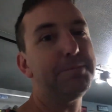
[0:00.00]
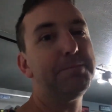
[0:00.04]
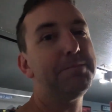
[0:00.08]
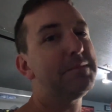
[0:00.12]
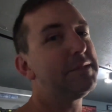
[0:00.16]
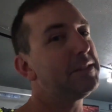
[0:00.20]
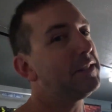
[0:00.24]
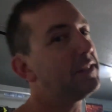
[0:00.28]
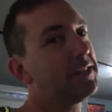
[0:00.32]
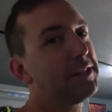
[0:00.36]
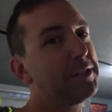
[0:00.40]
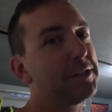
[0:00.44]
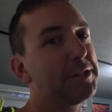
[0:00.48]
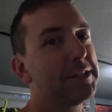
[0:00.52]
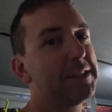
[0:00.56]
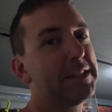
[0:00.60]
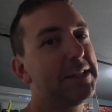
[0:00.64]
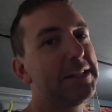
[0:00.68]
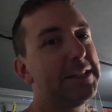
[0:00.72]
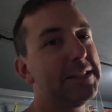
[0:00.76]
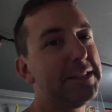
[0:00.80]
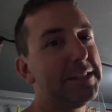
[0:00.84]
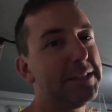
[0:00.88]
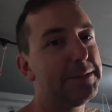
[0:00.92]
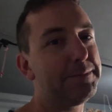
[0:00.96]
Not a good
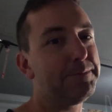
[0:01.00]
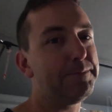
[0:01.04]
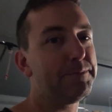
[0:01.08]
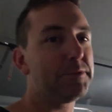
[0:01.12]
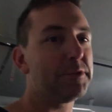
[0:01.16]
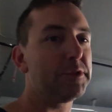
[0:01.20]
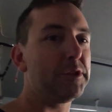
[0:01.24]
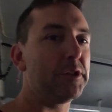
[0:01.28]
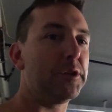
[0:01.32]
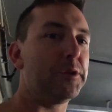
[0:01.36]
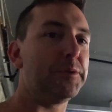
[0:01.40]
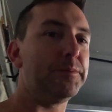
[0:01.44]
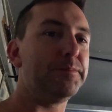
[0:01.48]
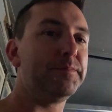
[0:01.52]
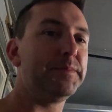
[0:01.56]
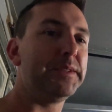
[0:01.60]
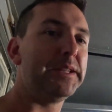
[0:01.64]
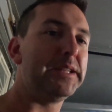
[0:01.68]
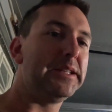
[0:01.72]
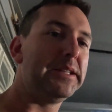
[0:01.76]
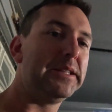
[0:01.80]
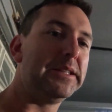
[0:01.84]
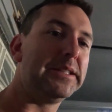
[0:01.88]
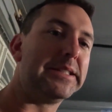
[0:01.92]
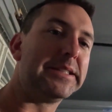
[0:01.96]
idea. So
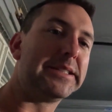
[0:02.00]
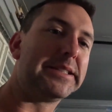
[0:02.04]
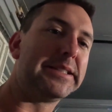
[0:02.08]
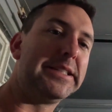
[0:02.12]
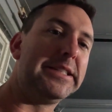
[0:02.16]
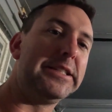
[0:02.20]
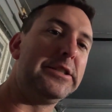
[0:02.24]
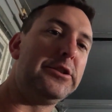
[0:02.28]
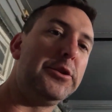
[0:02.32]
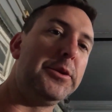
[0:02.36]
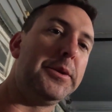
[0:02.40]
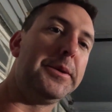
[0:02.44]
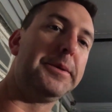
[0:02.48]
let's get to